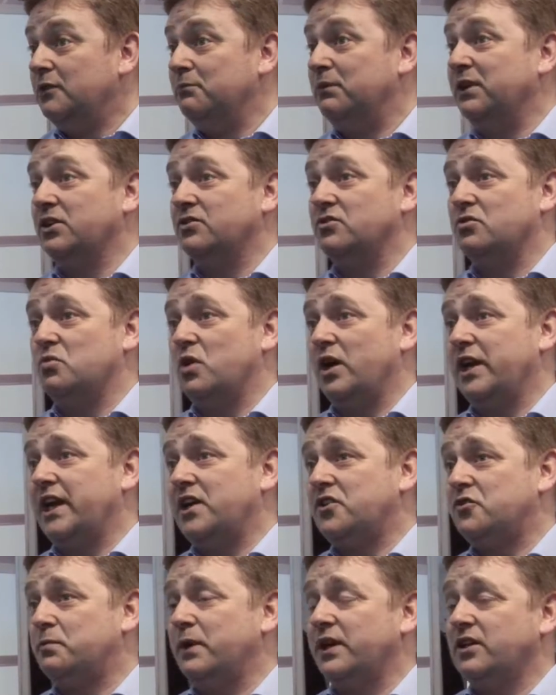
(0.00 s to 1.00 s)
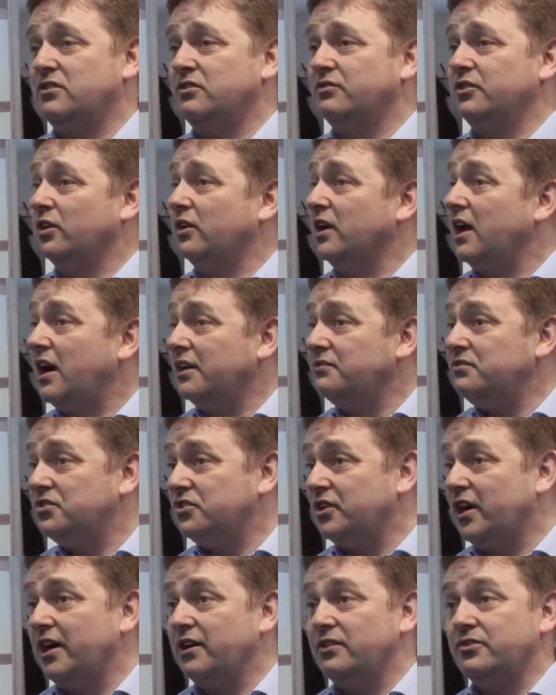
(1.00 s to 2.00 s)
because of one aspect of your
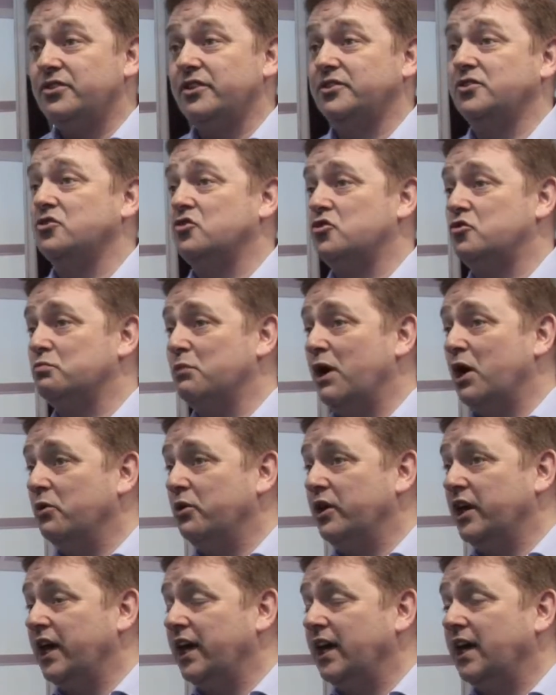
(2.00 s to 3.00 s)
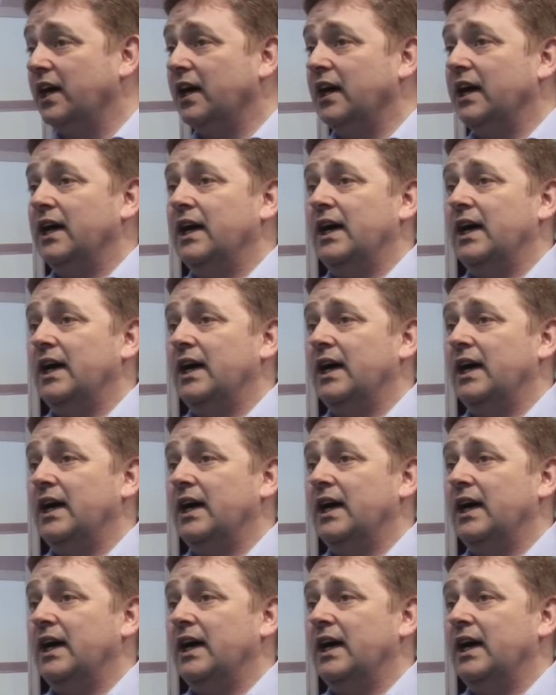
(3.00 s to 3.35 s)
lifestyle, such as smoking,